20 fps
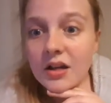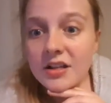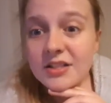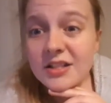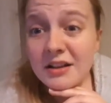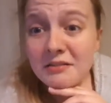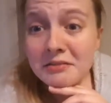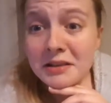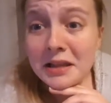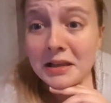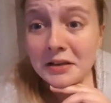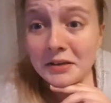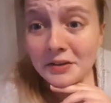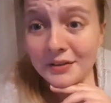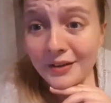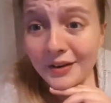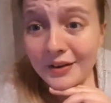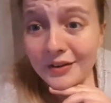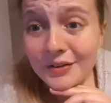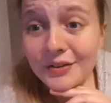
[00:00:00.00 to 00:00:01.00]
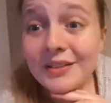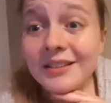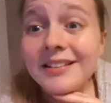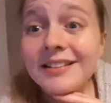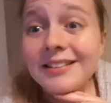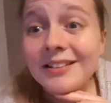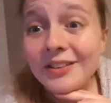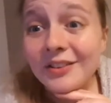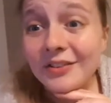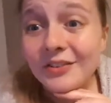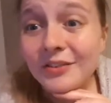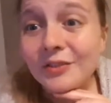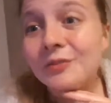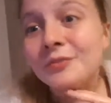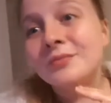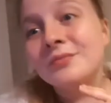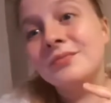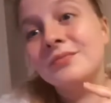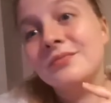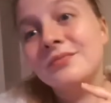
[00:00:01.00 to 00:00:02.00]
I shall let you know soon.
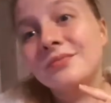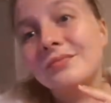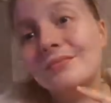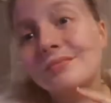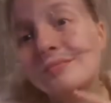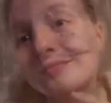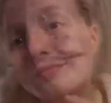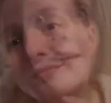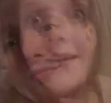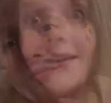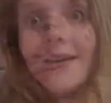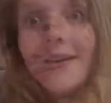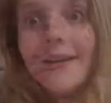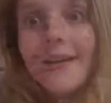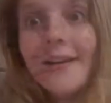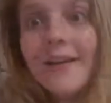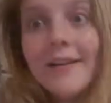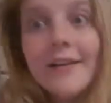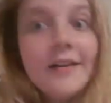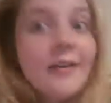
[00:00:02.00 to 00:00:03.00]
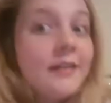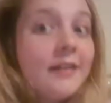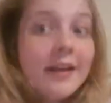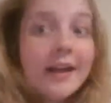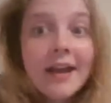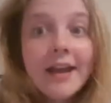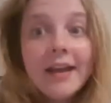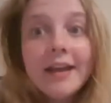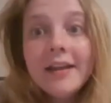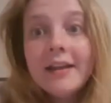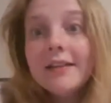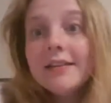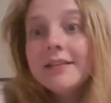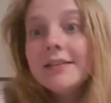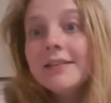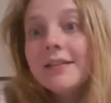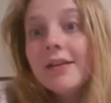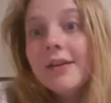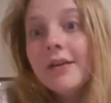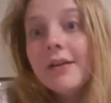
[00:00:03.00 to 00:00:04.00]

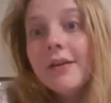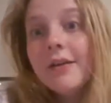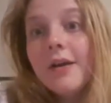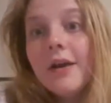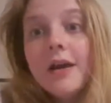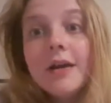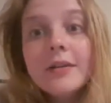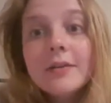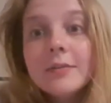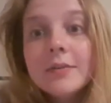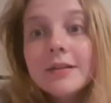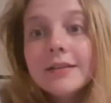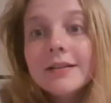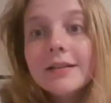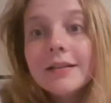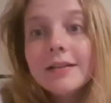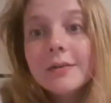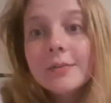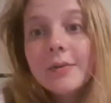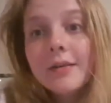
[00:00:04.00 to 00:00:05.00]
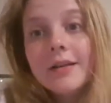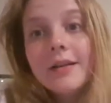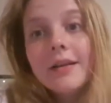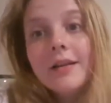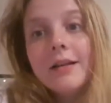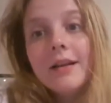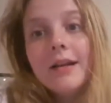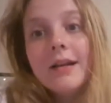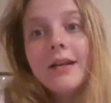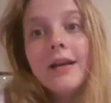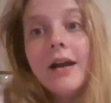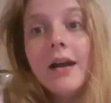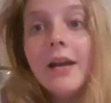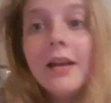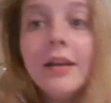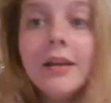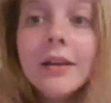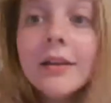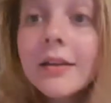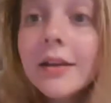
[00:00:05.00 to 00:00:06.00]
Okay, so I was meant to go to bed early.
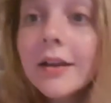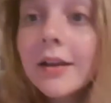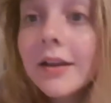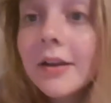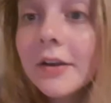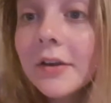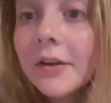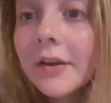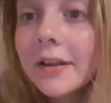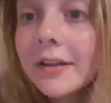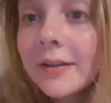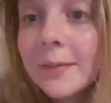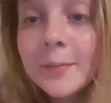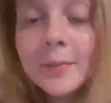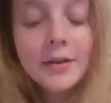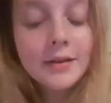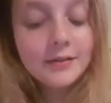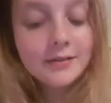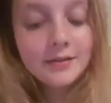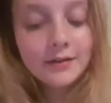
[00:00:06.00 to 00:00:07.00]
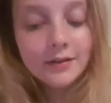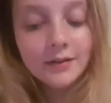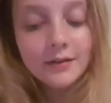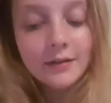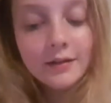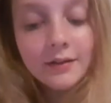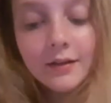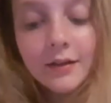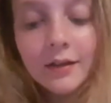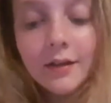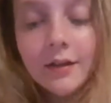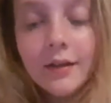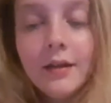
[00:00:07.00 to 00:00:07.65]
I look like a crazy person.